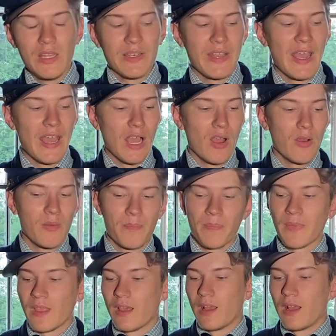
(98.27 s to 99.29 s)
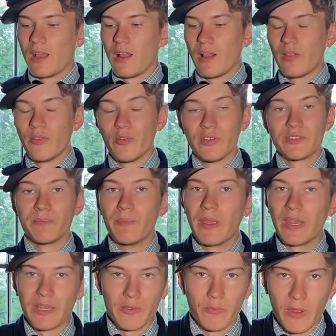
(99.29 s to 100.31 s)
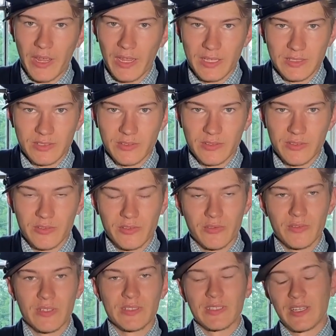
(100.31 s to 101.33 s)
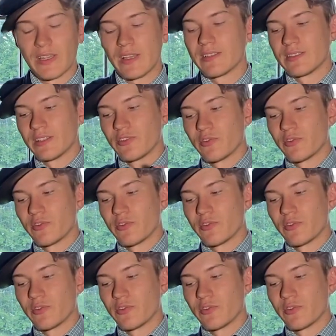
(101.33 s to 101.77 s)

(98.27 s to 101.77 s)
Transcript: Now, there is many ways you can do this. Like I said,